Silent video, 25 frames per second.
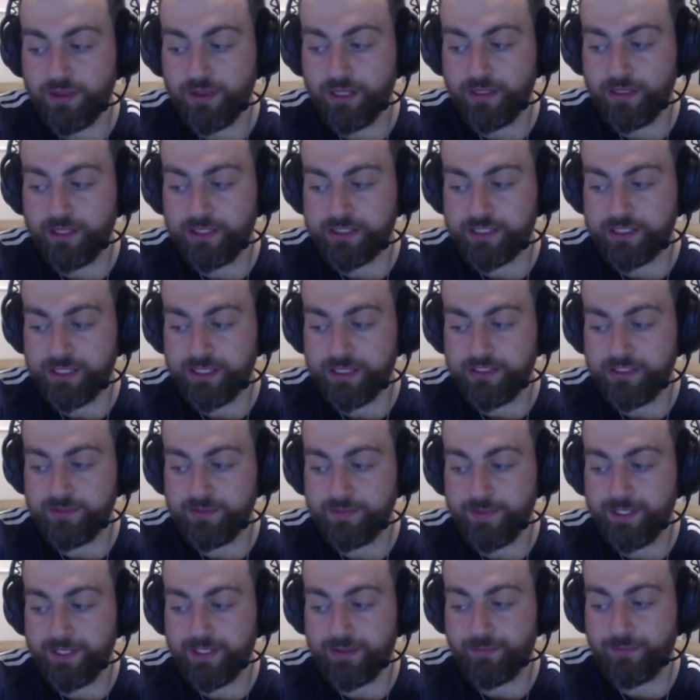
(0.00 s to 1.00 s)
that's the other thing to
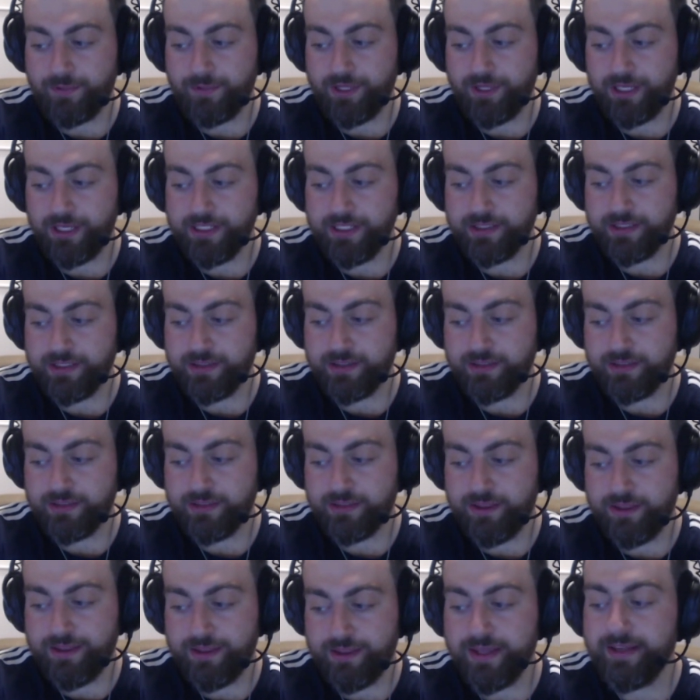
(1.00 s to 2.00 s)
me. Like with these
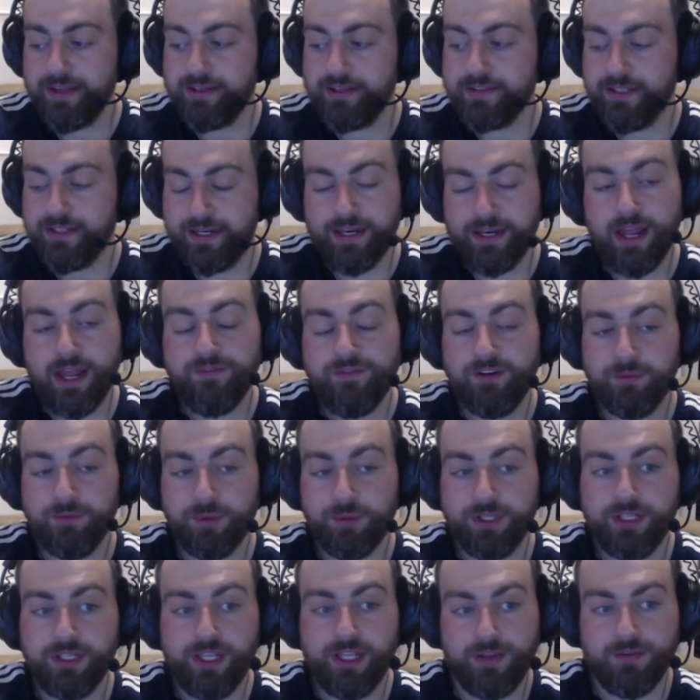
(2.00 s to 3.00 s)
things,
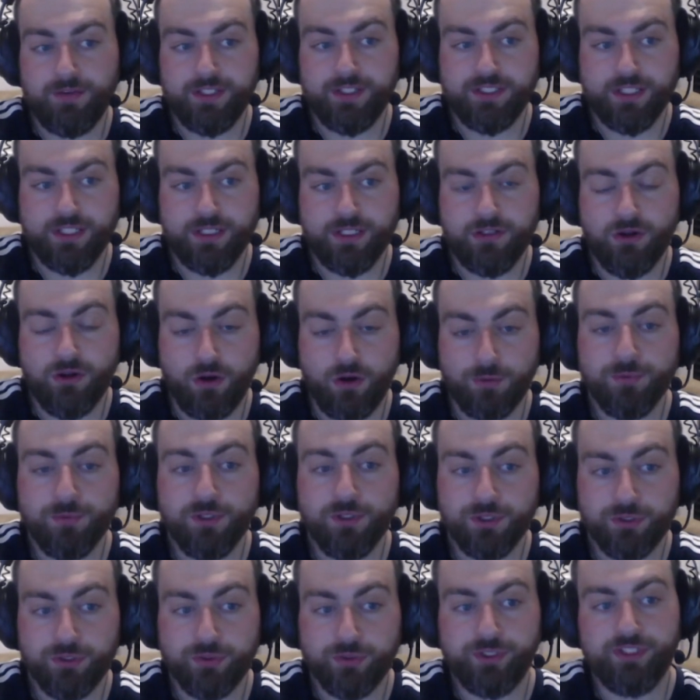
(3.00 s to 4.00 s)
inevitably, if it's a
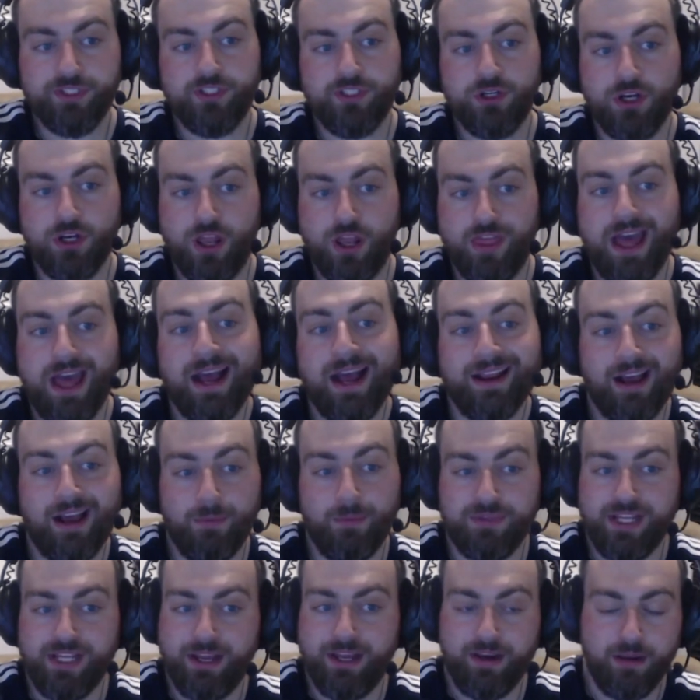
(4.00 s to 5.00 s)
non-mutual decision, that
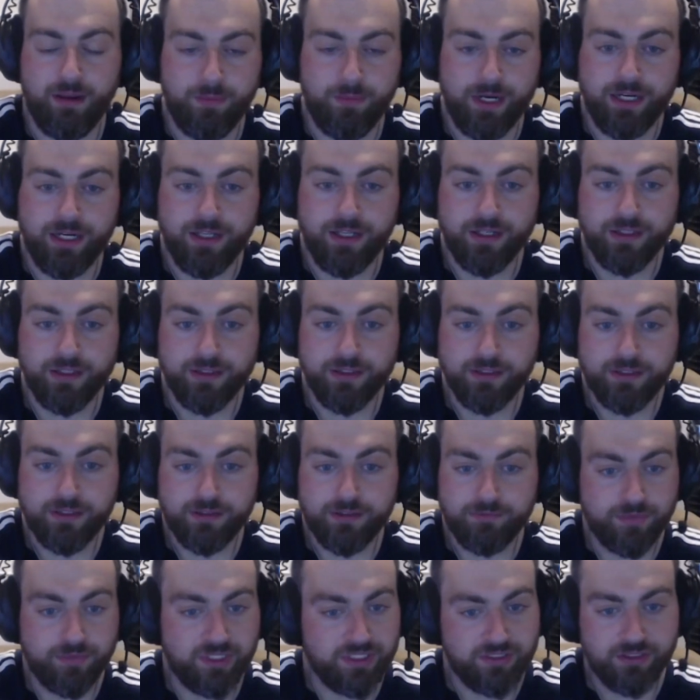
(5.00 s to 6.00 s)
comes out in the media.
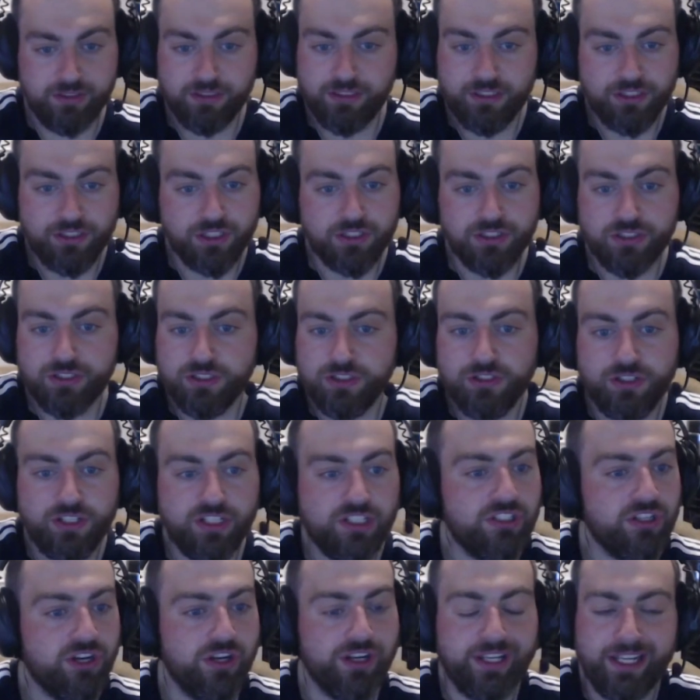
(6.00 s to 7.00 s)
You
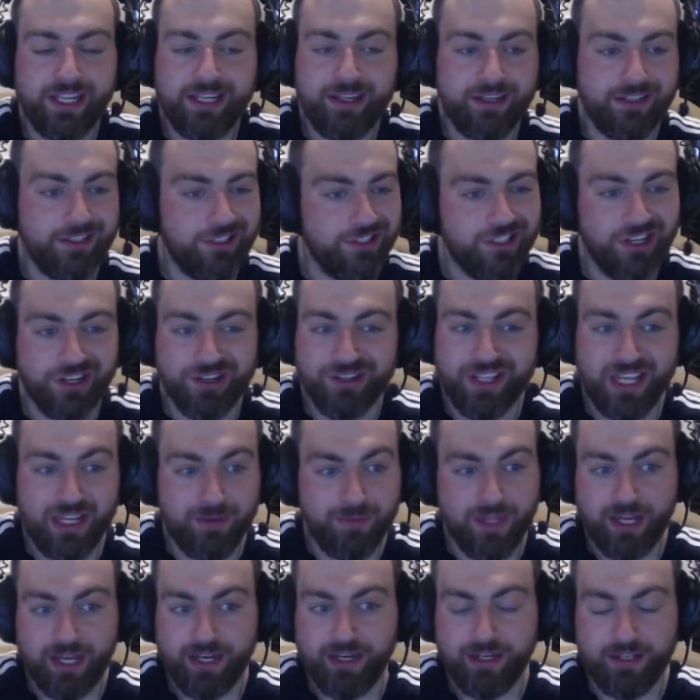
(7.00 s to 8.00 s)
don't keep
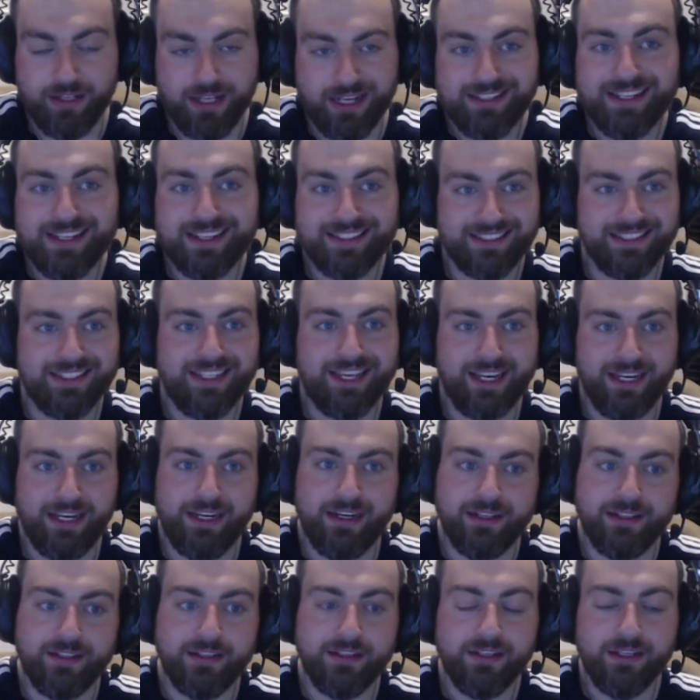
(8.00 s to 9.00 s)
that hidden. That doesn't get
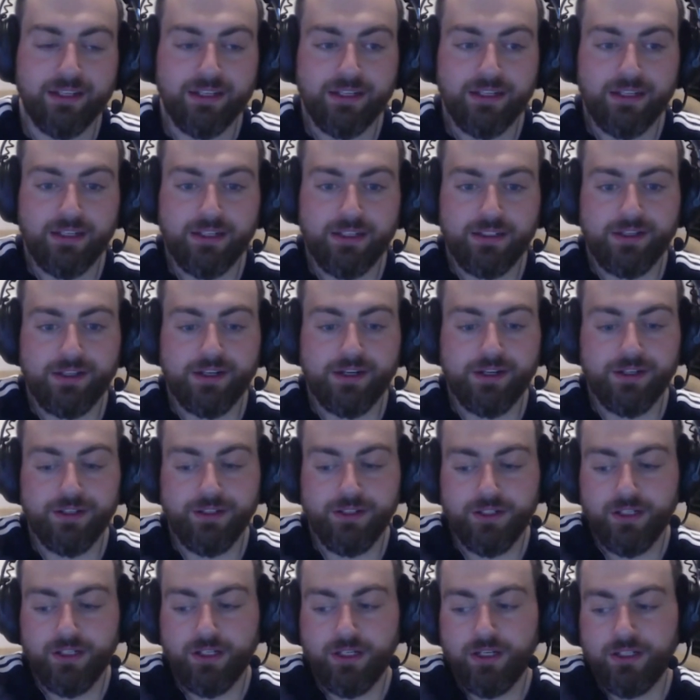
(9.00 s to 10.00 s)
hidden,
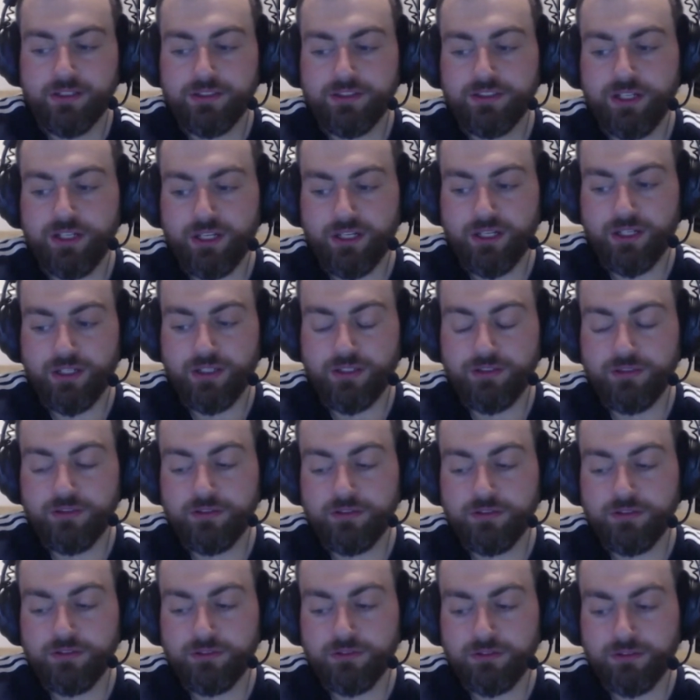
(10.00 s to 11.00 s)
So
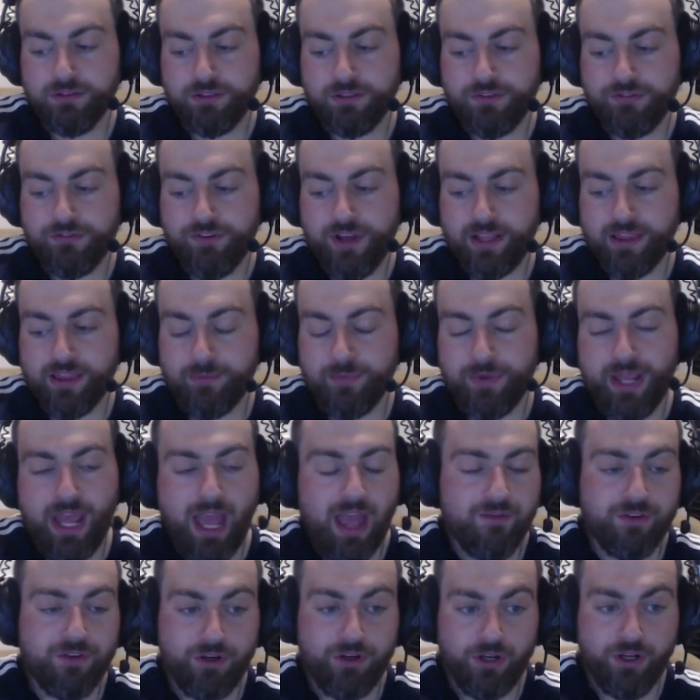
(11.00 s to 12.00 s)
the fact that we
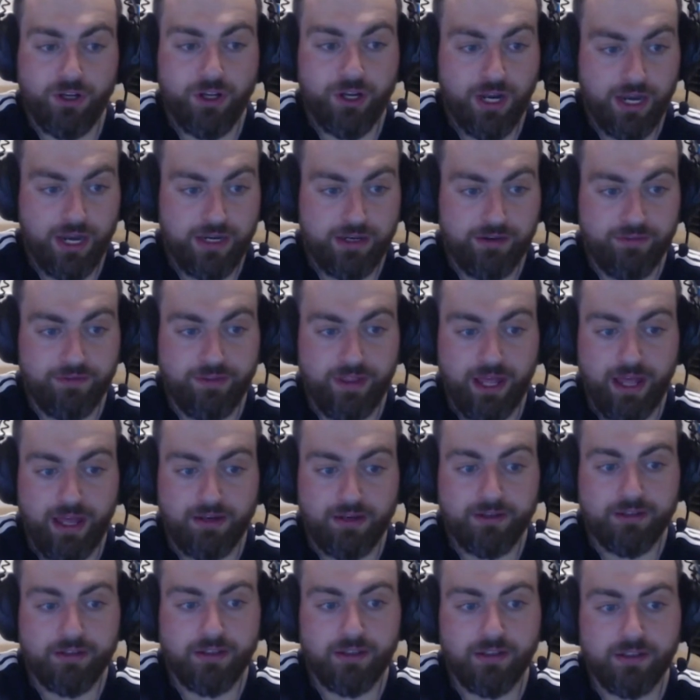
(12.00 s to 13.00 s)
haven't heard any of
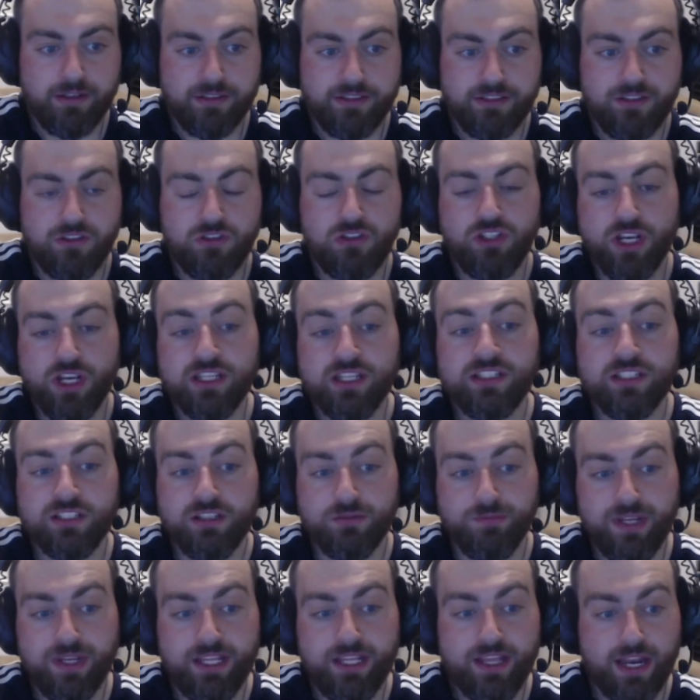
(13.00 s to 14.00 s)
that suggests
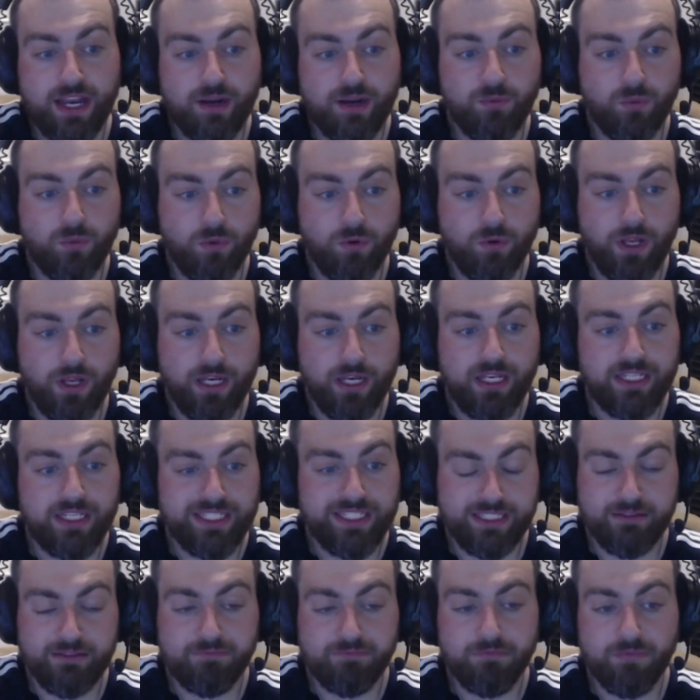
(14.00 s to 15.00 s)
to me that it
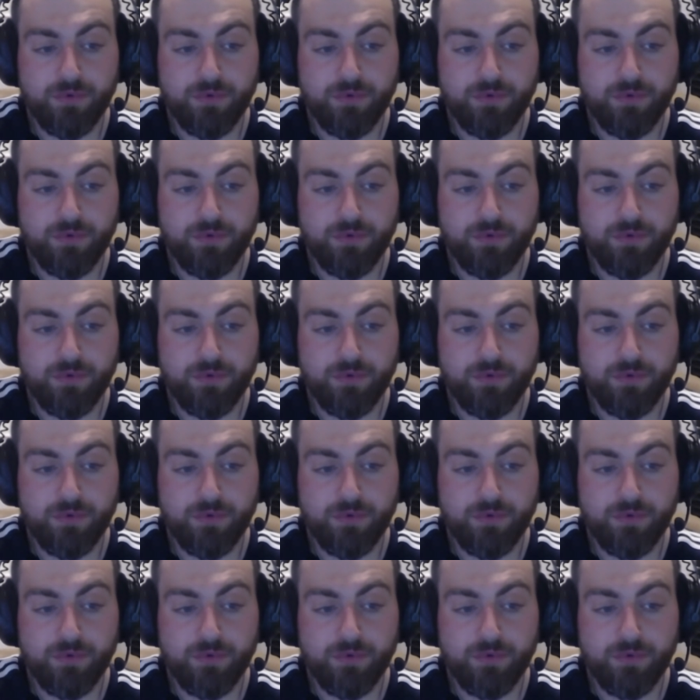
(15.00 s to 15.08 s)
is,